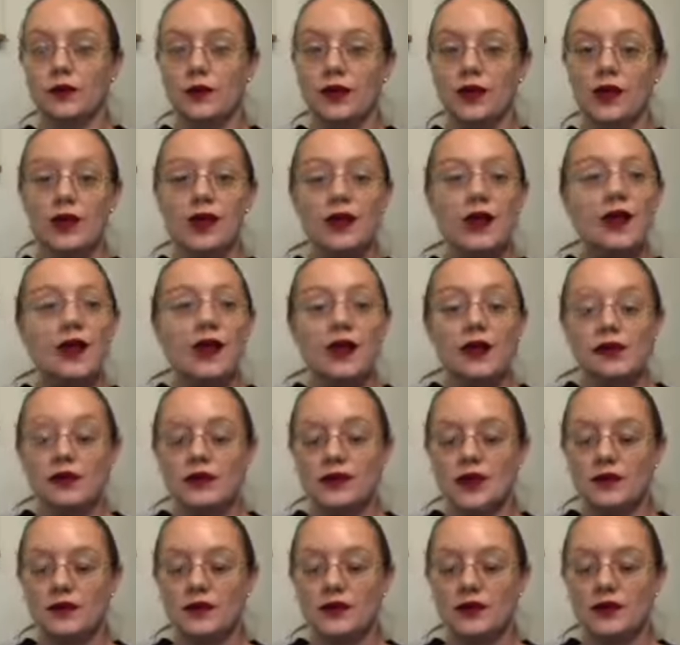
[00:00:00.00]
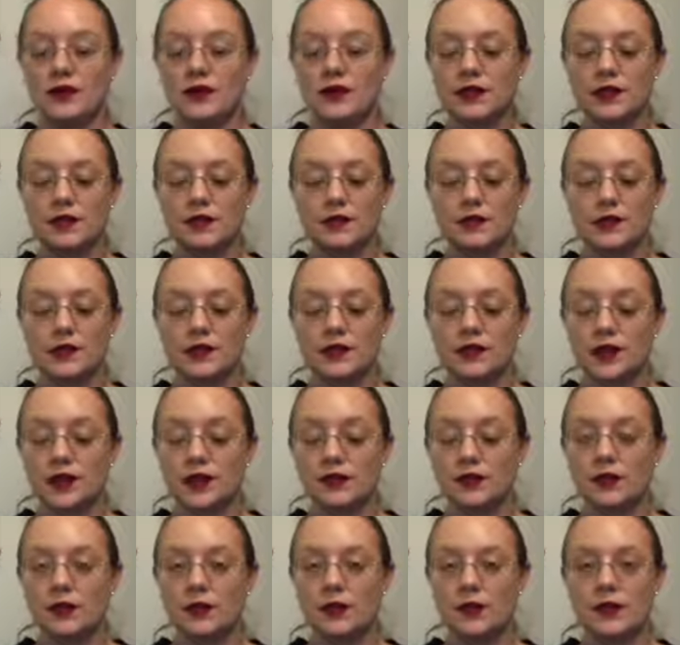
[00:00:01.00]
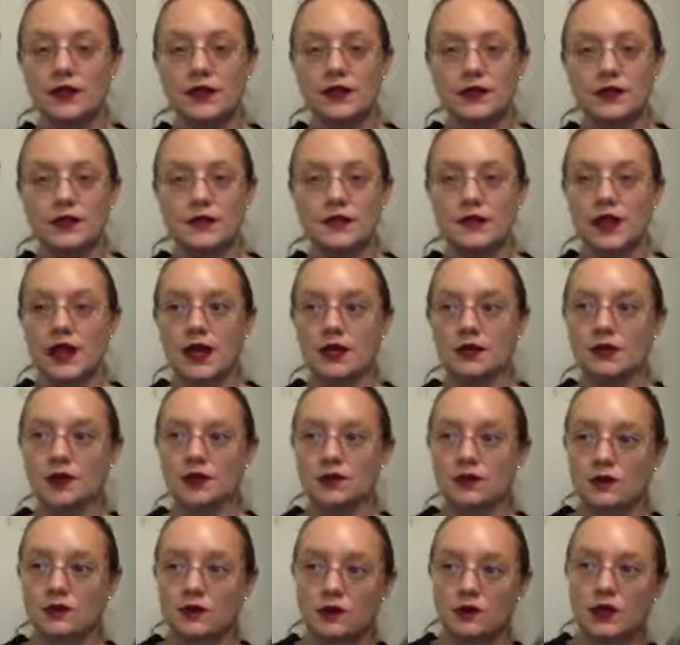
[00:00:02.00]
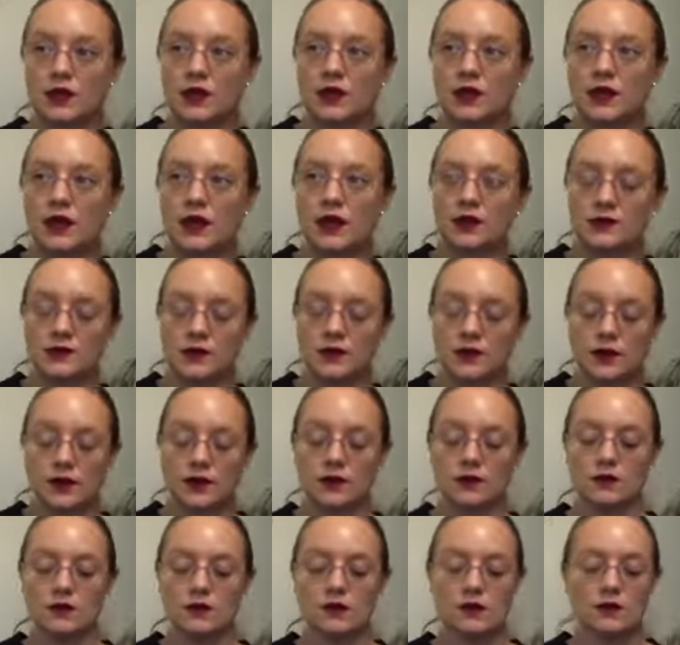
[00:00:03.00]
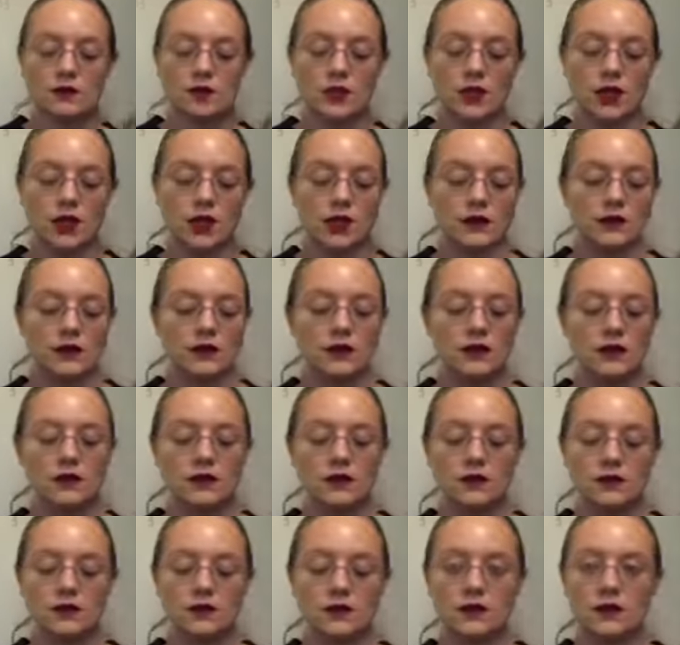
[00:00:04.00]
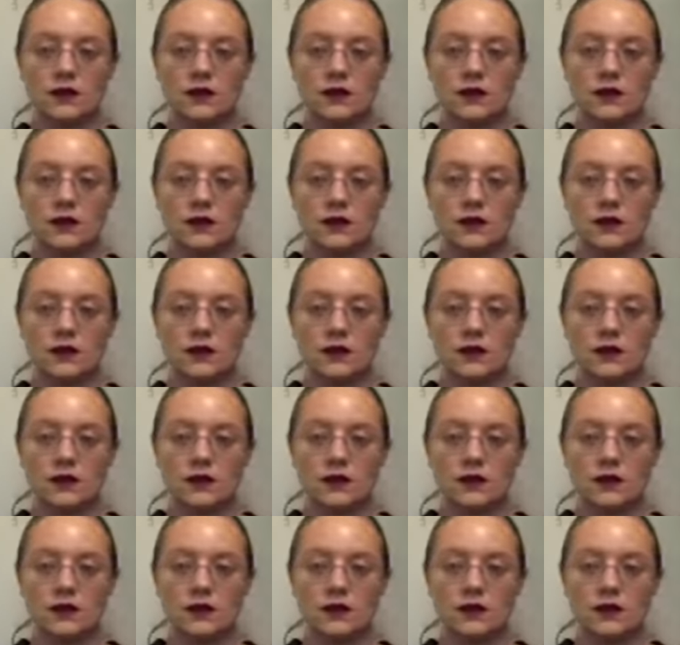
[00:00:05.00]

But definitely there have been a lot of representatives out there doing live videos and sharing the,